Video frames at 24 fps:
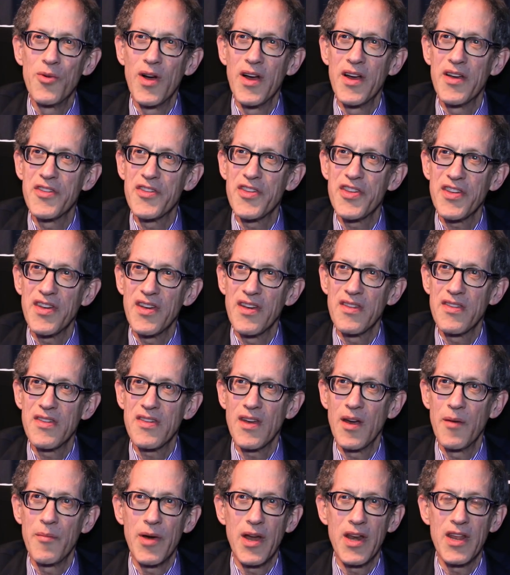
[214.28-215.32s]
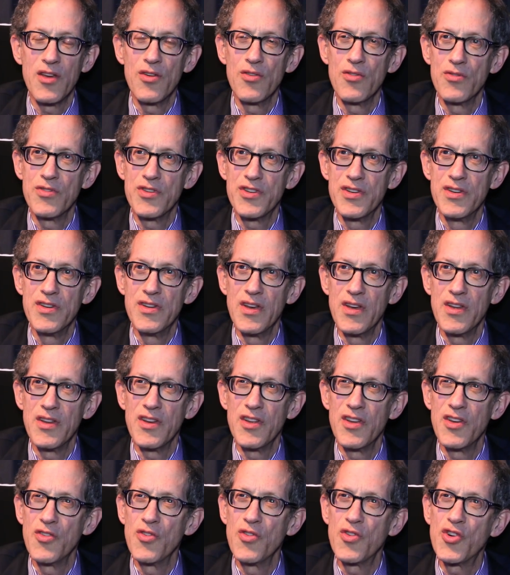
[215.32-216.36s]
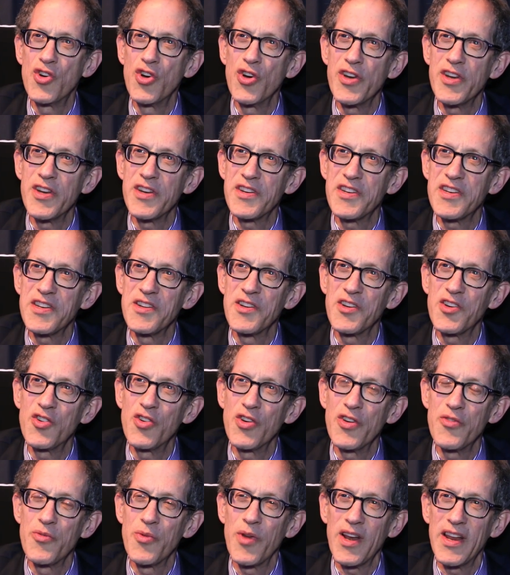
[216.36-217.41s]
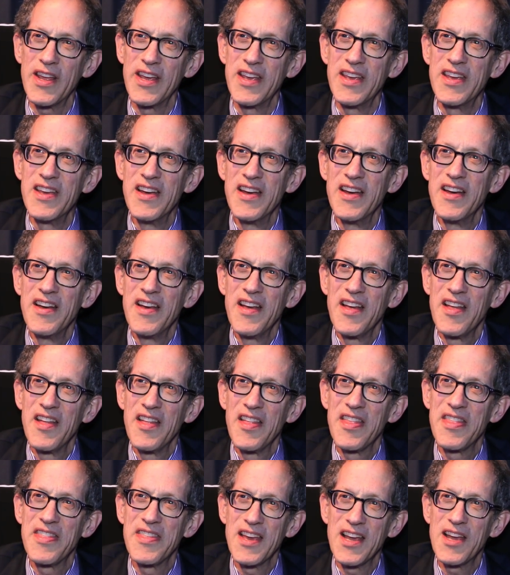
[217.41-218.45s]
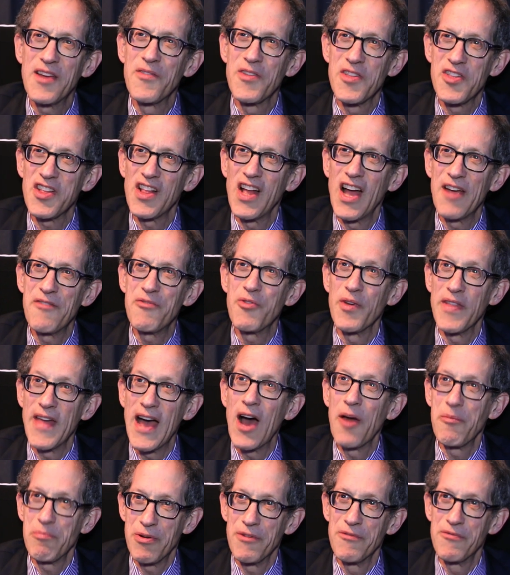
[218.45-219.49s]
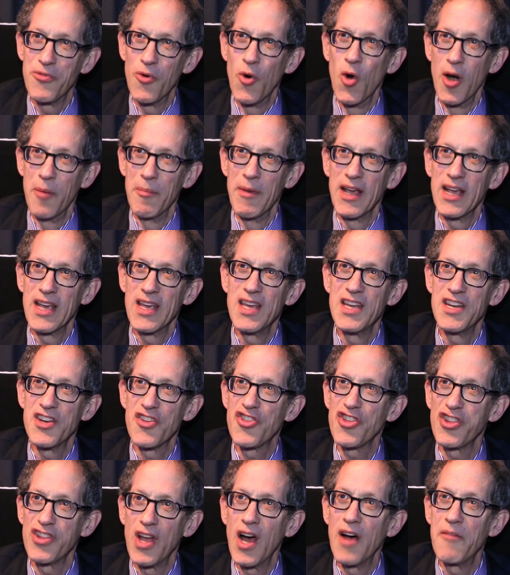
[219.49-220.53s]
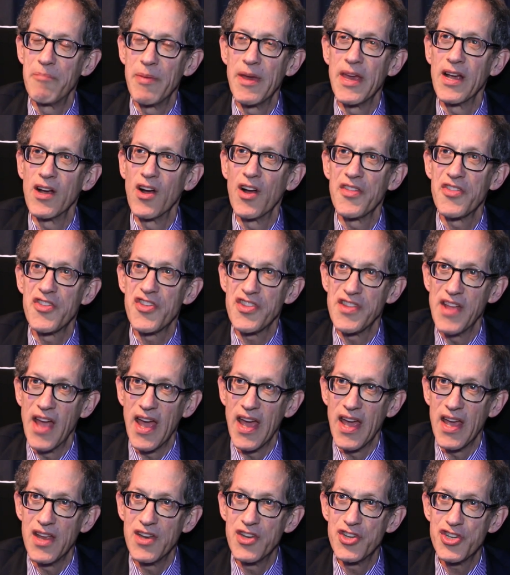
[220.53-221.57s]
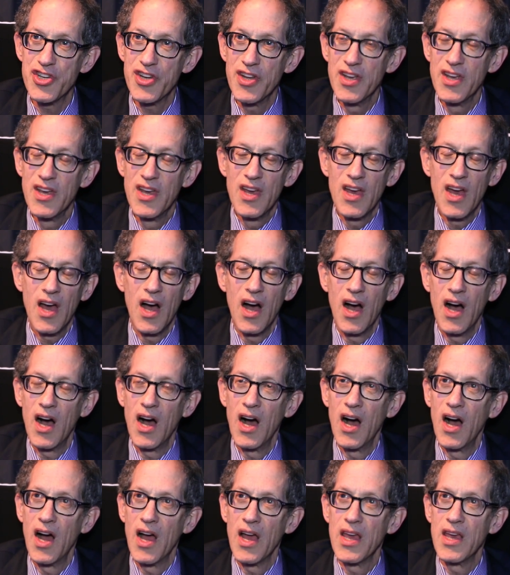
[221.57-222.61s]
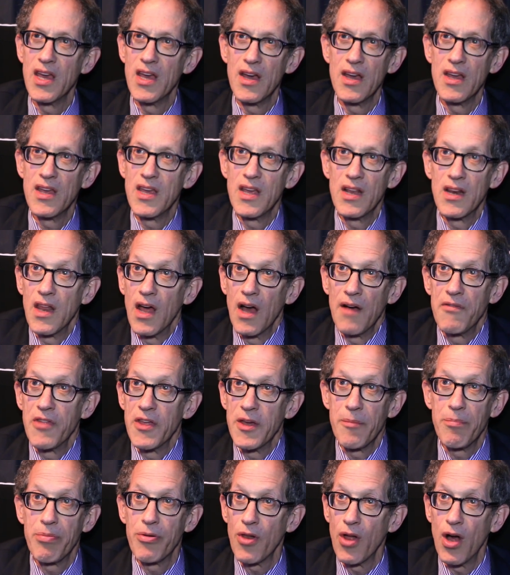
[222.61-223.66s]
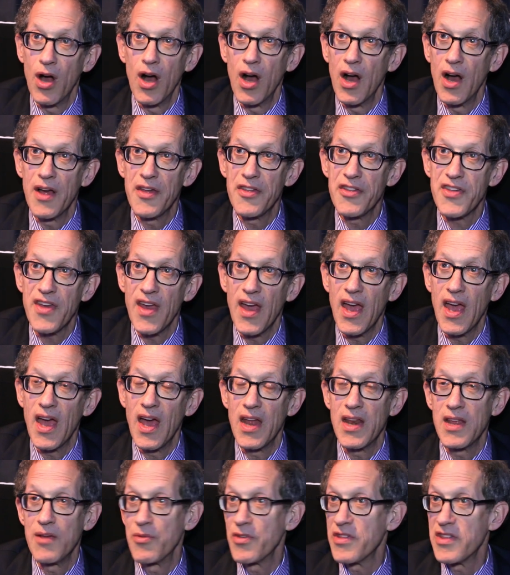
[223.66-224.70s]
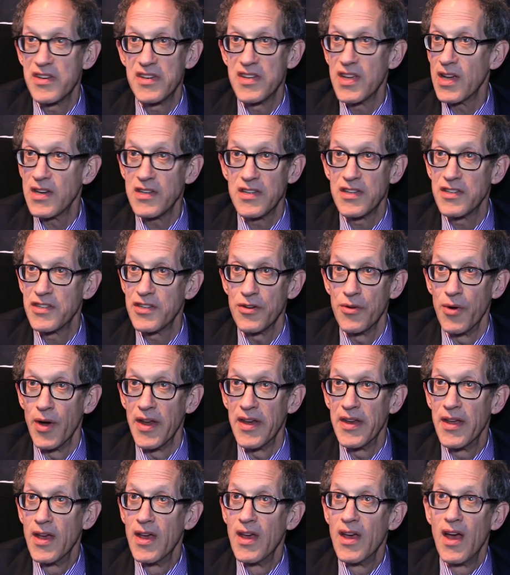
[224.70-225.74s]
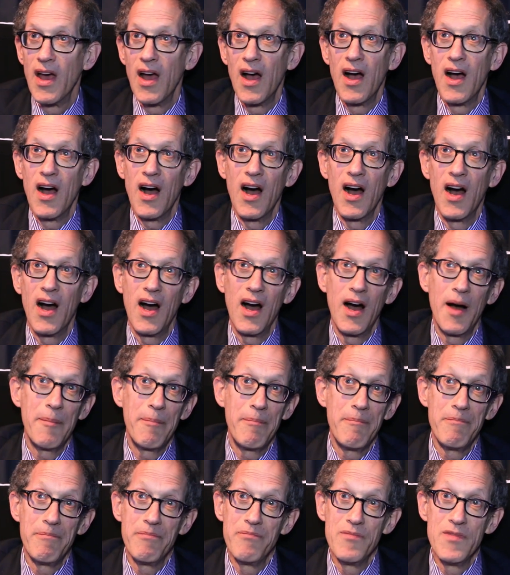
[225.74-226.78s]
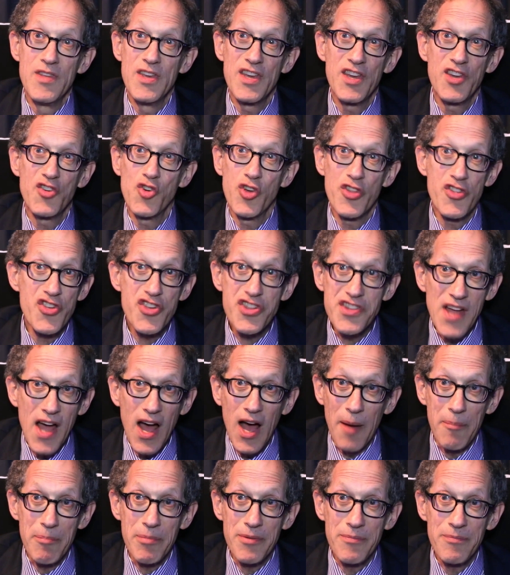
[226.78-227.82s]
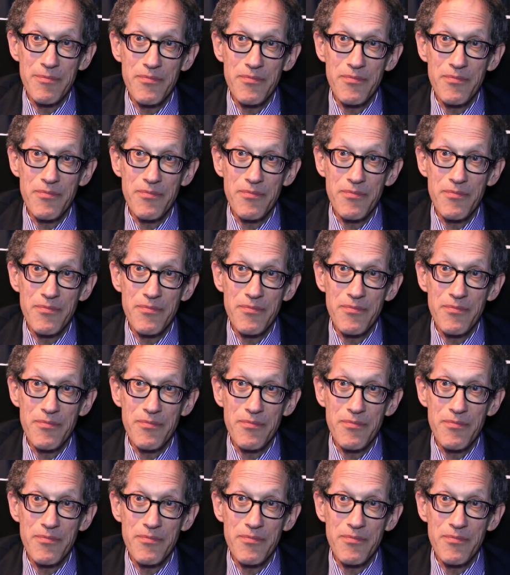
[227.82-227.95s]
was somebody who couldn't really think of his life without performing. He just loved being on stage. He loved the applause, and he was addicted to it. He couldn't stop.